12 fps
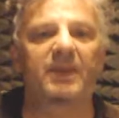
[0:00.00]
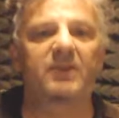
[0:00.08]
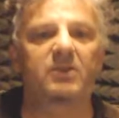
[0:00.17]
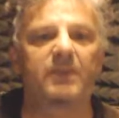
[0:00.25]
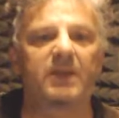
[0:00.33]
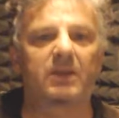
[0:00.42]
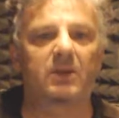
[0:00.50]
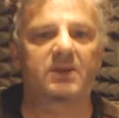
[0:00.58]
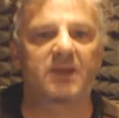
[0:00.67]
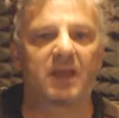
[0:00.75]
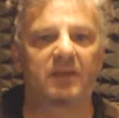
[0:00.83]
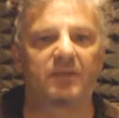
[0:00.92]

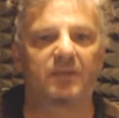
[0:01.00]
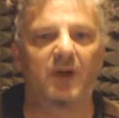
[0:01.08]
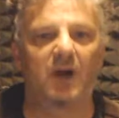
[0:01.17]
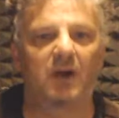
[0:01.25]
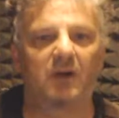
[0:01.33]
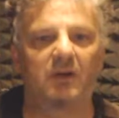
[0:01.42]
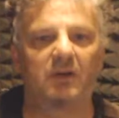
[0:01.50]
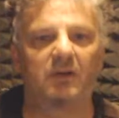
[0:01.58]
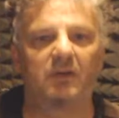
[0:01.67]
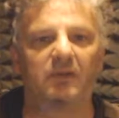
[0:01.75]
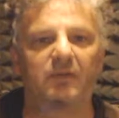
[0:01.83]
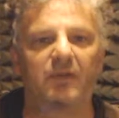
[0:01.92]
potentiometers are
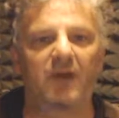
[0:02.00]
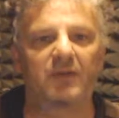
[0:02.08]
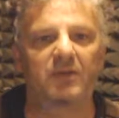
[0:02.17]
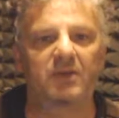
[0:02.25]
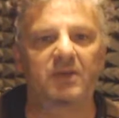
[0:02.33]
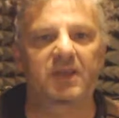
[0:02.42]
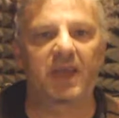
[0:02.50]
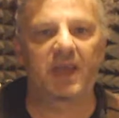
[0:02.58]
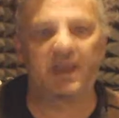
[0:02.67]
uh, five hundred